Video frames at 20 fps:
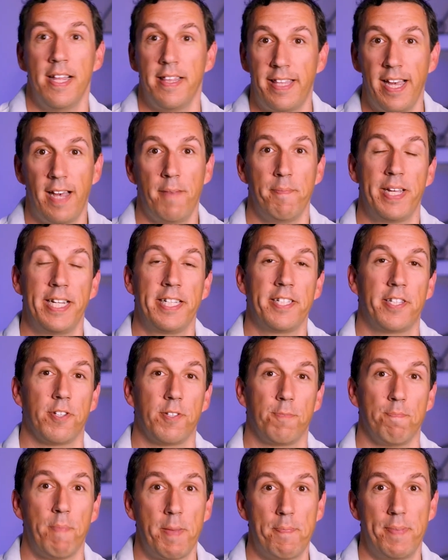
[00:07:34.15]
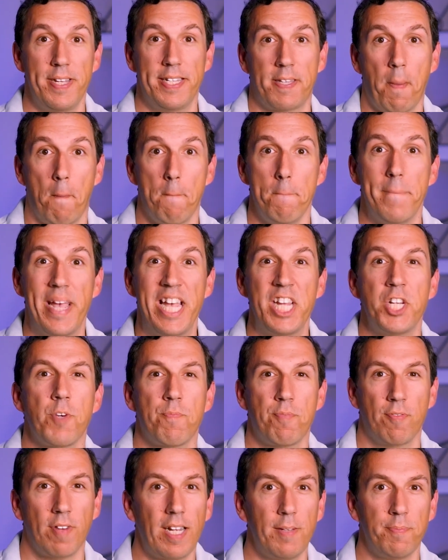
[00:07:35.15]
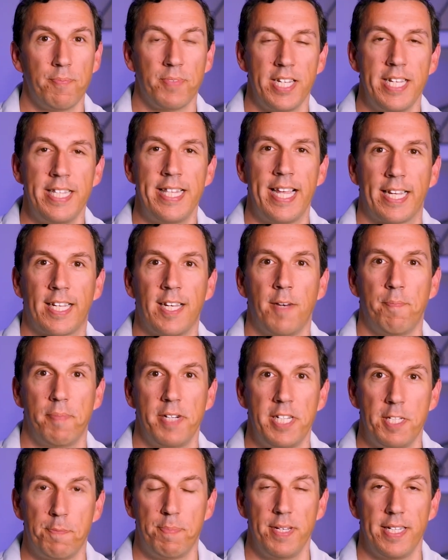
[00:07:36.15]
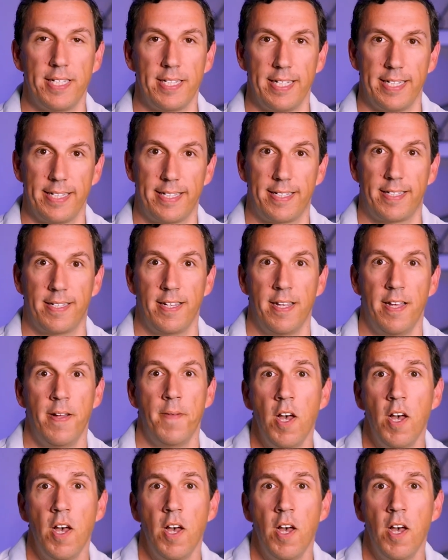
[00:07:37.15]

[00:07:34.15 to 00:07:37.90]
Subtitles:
that means there might be some major problems in that company's business.